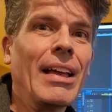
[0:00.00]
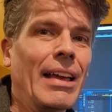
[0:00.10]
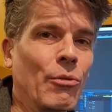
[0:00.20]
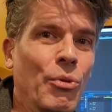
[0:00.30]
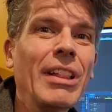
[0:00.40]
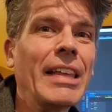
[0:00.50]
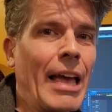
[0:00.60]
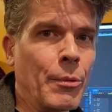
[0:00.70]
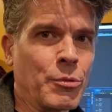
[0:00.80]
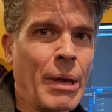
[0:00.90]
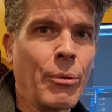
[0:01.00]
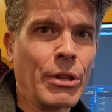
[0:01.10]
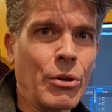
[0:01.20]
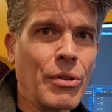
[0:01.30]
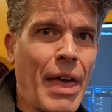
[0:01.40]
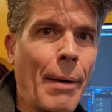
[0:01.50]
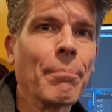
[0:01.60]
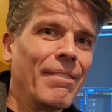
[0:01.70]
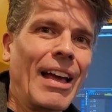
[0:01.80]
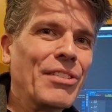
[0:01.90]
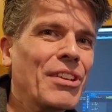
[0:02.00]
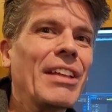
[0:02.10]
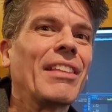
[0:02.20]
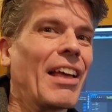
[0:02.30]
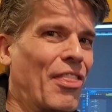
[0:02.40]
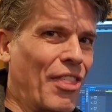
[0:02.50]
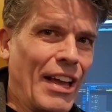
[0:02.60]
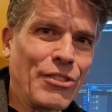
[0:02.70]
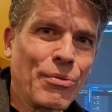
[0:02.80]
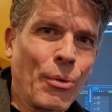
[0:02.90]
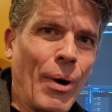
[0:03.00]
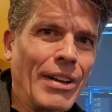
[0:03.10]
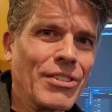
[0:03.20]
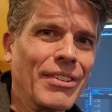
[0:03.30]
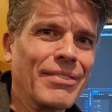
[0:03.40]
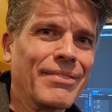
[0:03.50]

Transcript: It really helps me out when you do that. That's it. Thanks for watching.